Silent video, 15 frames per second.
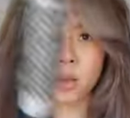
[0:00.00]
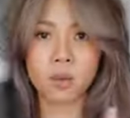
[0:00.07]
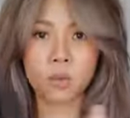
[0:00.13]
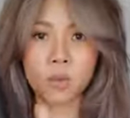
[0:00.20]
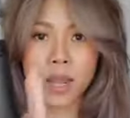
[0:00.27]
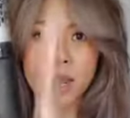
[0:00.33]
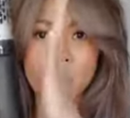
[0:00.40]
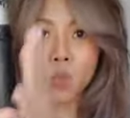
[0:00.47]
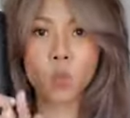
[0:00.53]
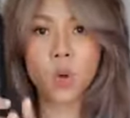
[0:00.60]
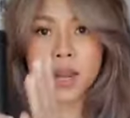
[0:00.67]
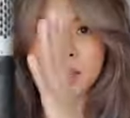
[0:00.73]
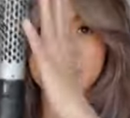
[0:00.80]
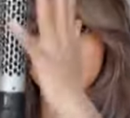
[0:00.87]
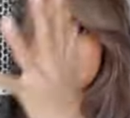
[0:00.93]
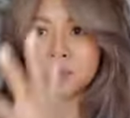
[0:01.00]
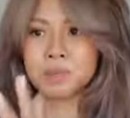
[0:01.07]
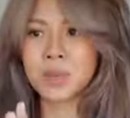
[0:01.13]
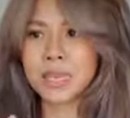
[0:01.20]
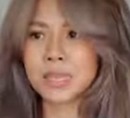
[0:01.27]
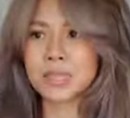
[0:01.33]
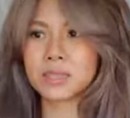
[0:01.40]
like one
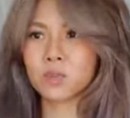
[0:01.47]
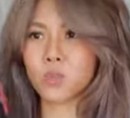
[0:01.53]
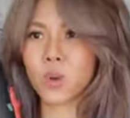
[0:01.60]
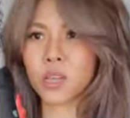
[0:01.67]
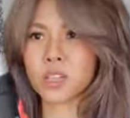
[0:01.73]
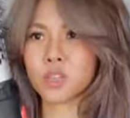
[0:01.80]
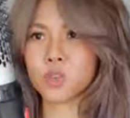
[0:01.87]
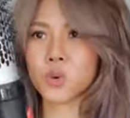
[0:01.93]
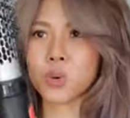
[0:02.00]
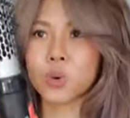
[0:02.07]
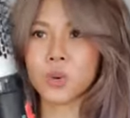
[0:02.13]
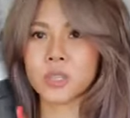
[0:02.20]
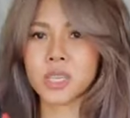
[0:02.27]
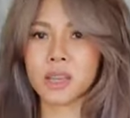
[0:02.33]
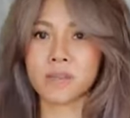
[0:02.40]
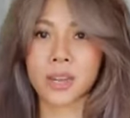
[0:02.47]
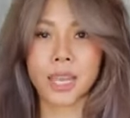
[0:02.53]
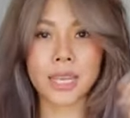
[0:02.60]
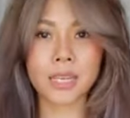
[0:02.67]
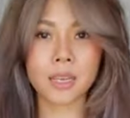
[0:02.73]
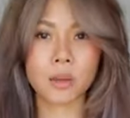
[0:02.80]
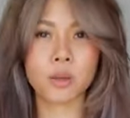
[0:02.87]
piece, one tool, instead of
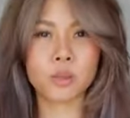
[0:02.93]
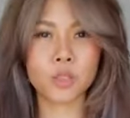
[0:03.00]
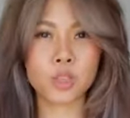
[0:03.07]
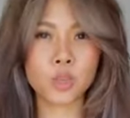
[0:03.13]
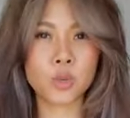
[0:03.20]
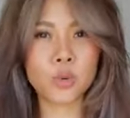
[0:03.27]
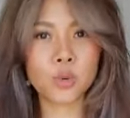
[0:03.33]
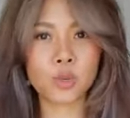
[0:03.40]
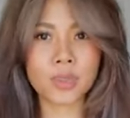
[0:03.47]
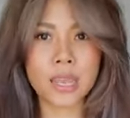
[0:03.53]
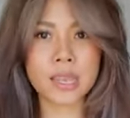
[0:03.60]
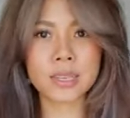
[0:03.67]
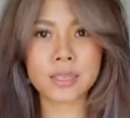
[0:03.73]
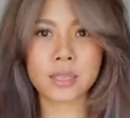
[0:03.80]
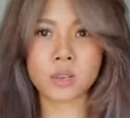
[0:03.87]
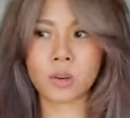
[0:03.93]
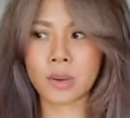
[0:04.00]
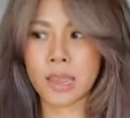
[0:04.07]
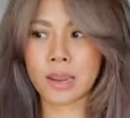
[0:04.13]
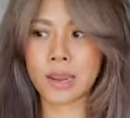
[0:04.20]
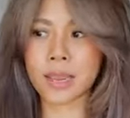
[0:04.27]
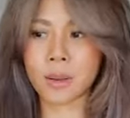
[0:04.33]
like two things in your
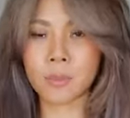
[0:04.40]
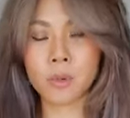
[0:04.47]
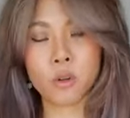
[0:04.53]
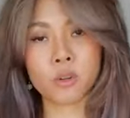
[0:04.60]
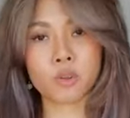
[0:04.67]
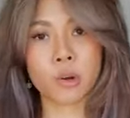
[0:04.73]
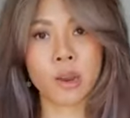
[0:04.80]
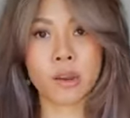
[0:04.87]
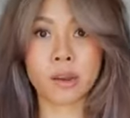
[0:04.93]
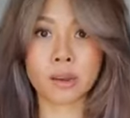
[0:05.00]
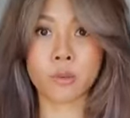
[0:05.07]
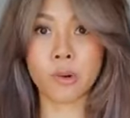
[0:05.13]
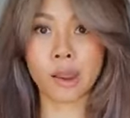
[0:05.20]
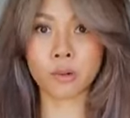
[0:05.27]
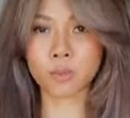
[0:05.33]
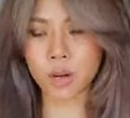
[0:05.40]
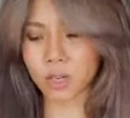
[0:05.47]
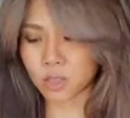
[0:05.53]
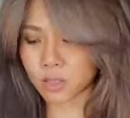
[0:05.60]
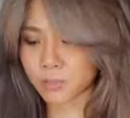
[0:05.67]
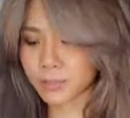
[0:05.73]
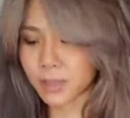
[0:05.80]
hand, like a blow dryer and a round
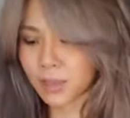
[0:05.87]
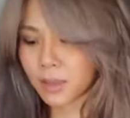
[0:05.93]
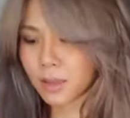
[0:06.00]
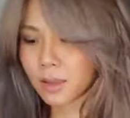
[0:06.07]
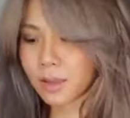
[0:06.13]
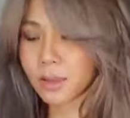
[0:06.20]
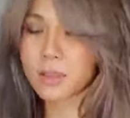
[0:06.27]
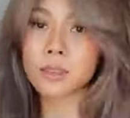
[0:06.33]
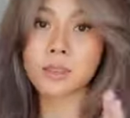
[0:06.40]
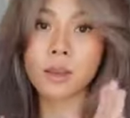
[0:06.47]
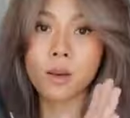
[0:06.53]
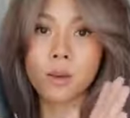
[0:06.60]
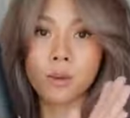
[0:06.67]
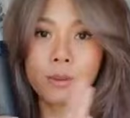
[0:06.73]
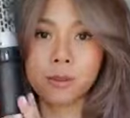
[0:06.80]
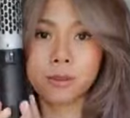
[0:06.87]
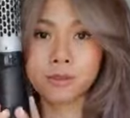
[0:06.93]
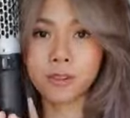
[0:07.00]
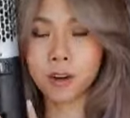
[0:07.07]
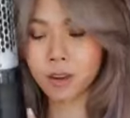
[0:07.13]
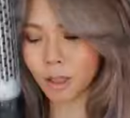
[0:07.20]
brush. So very